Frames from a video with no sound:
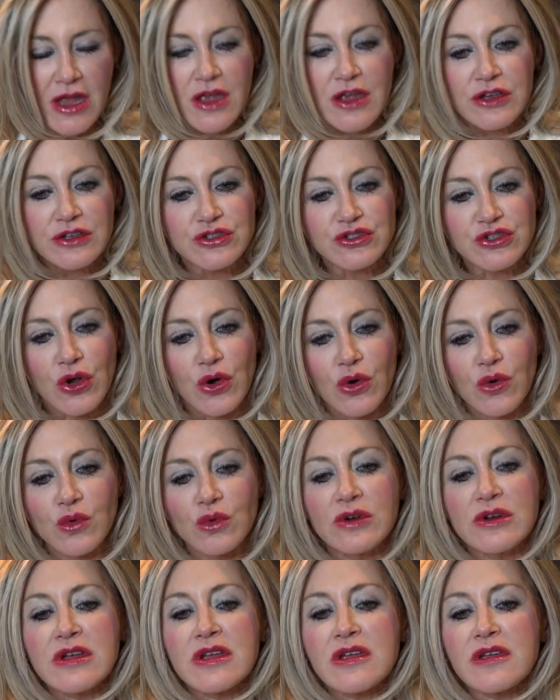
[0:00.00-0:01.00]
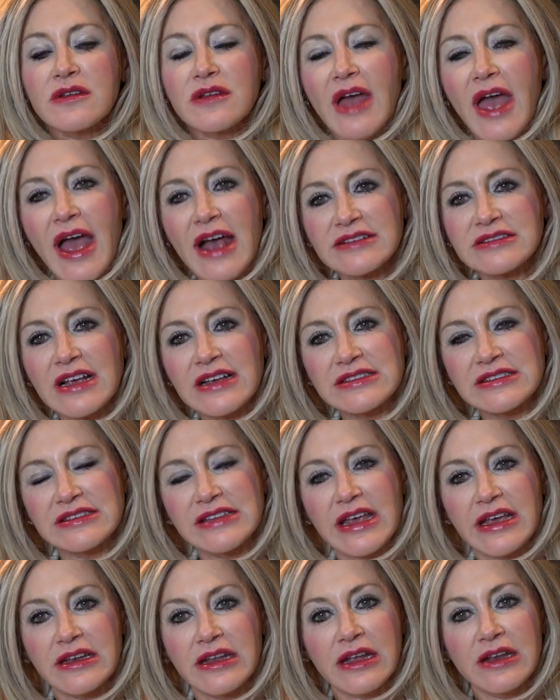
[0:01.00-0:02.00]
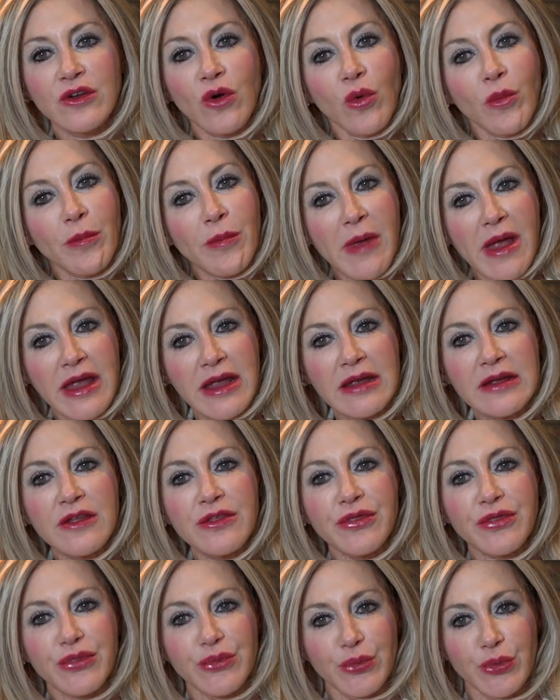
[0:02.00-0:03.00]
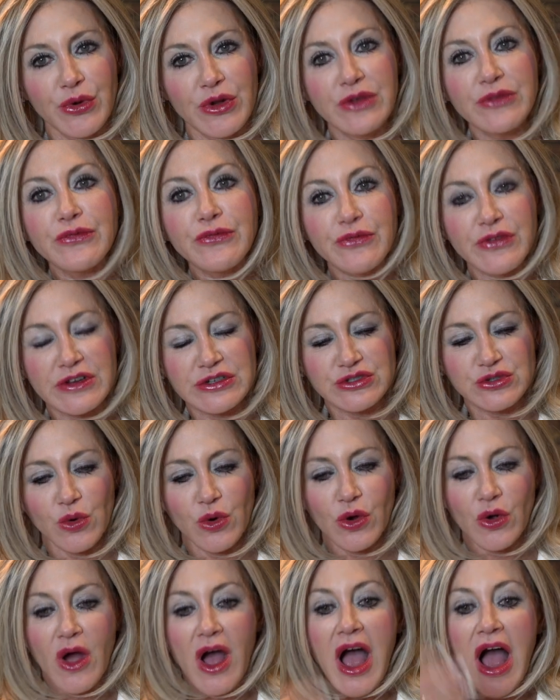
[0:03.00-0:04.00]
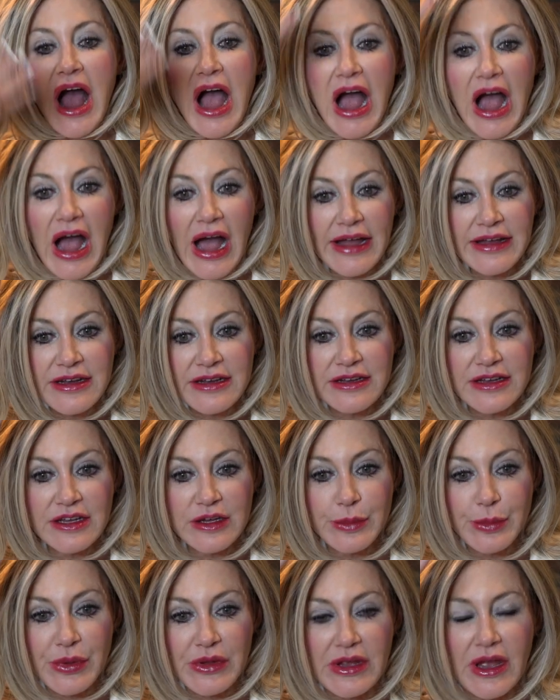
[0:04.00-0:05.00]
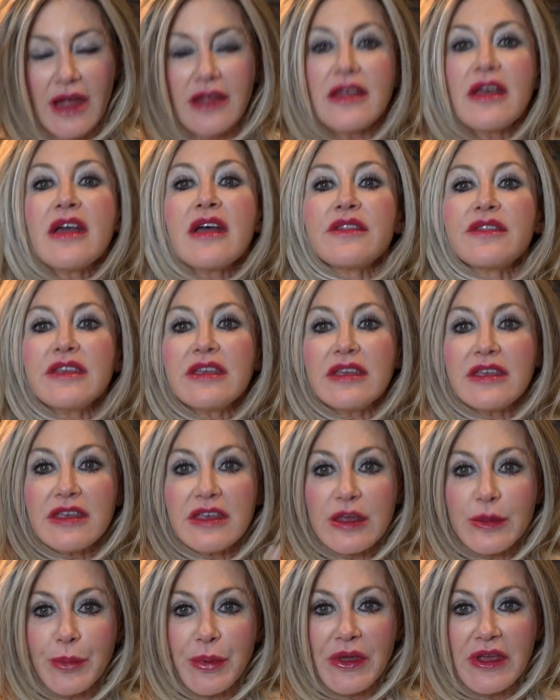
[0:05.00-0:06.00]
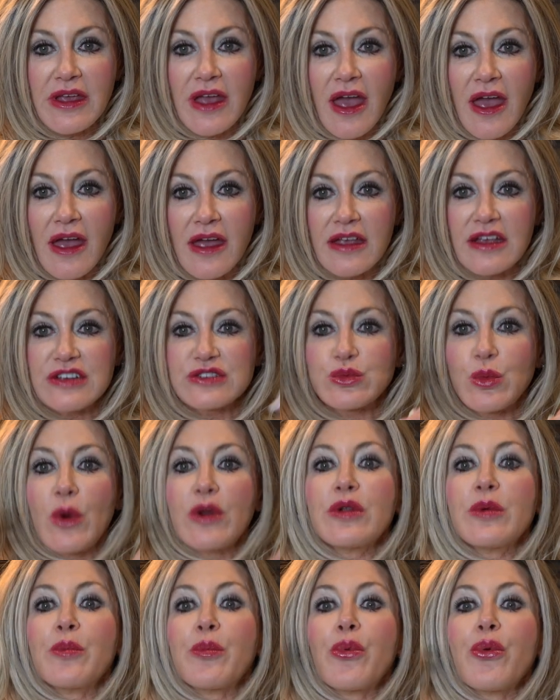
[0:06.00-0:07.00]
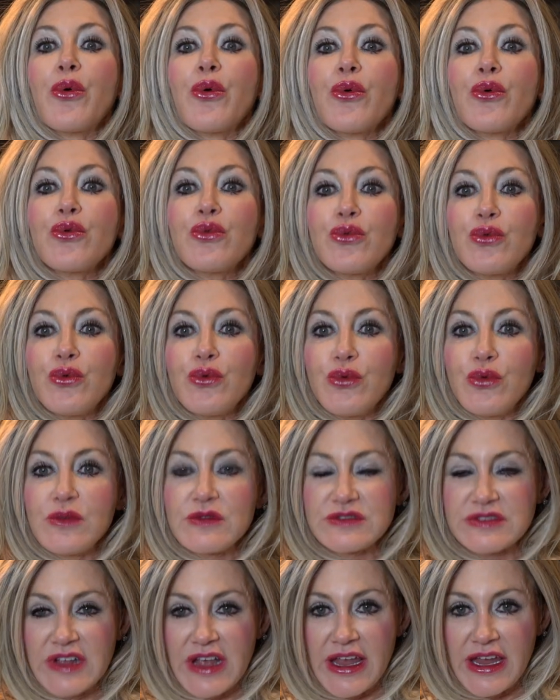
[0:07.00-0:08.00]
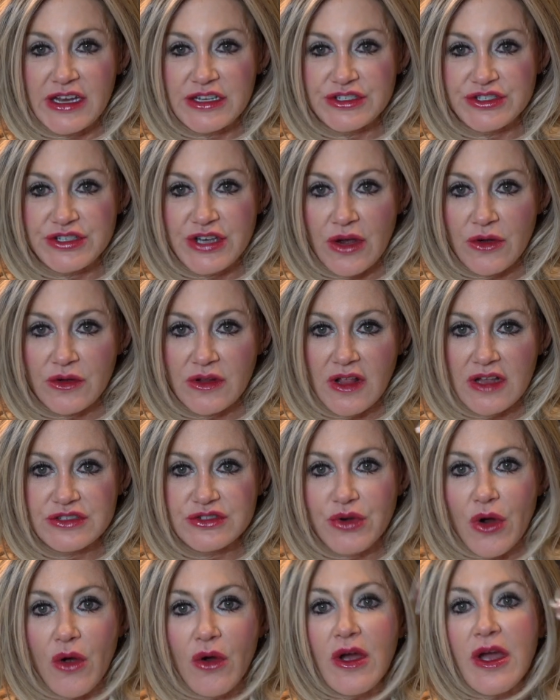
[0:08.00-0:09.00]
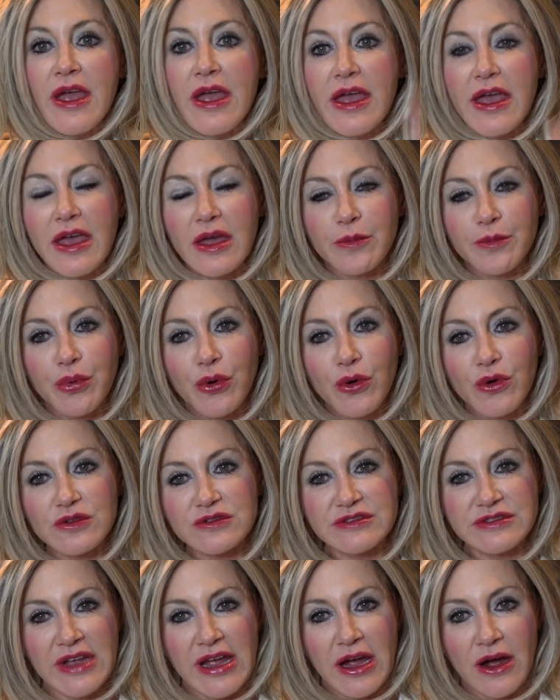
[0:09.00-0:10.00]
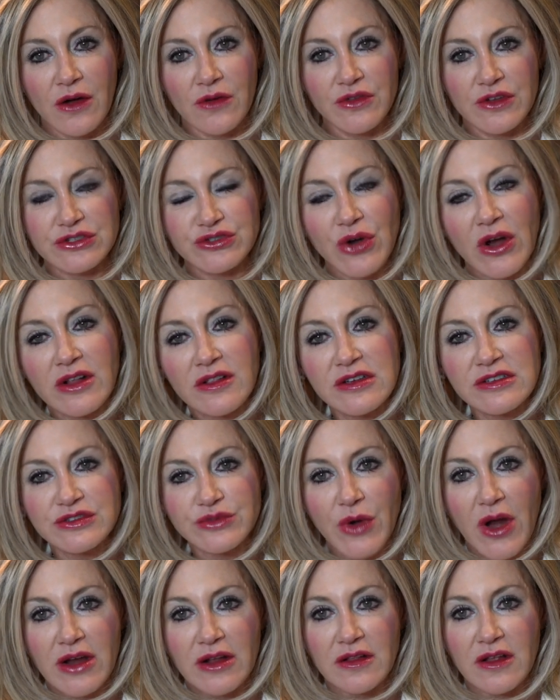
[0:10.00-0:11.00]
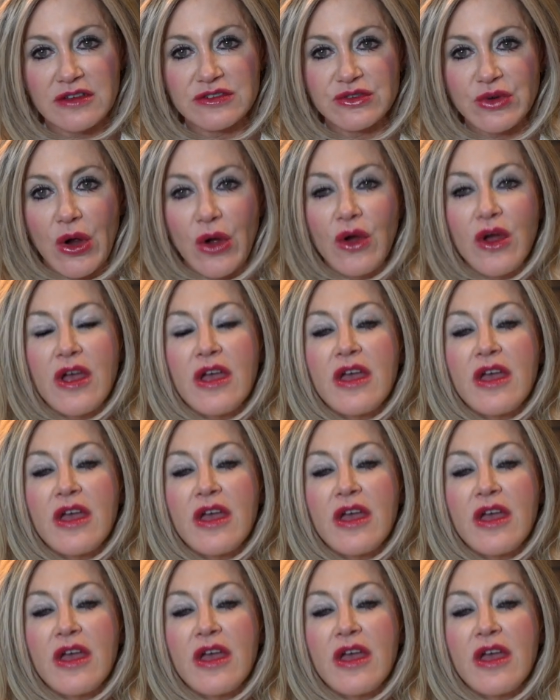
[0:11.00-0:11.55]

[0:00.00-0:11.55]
So as I said, an omega-3 fish oil, high in EPA. The EPA is what improves the HDL cholesterol and pulls down the triglyceride cholesterol.